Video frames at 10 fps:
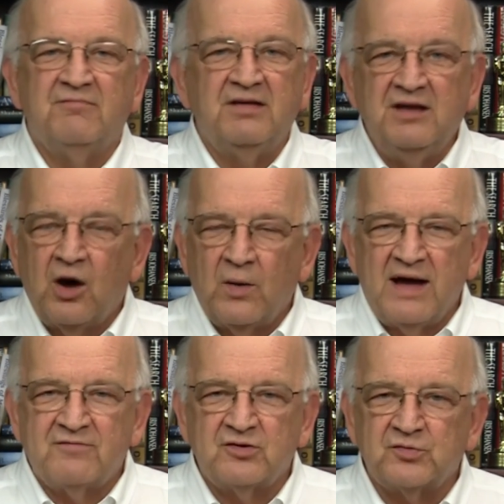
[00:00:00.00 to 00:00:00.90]
no
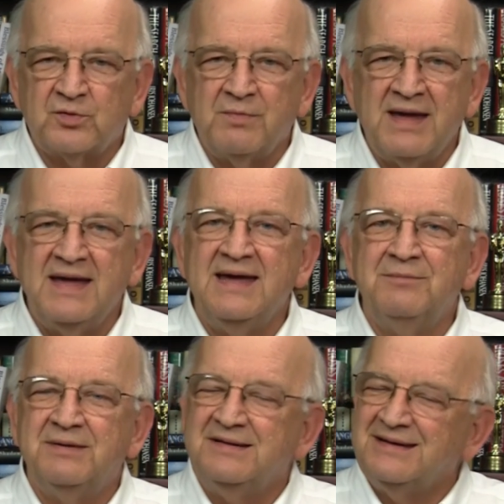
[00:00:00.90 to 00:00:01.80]
efforts were
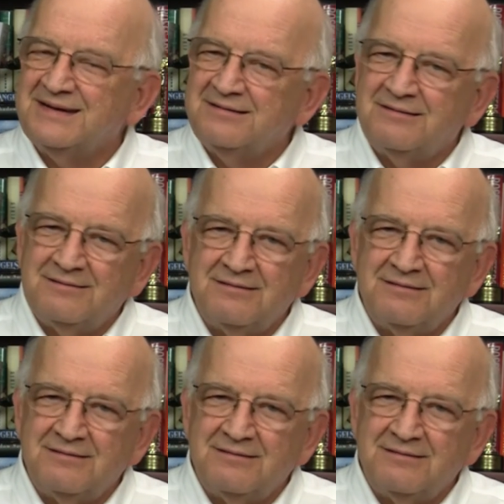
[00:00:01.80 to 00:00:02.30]
made, but then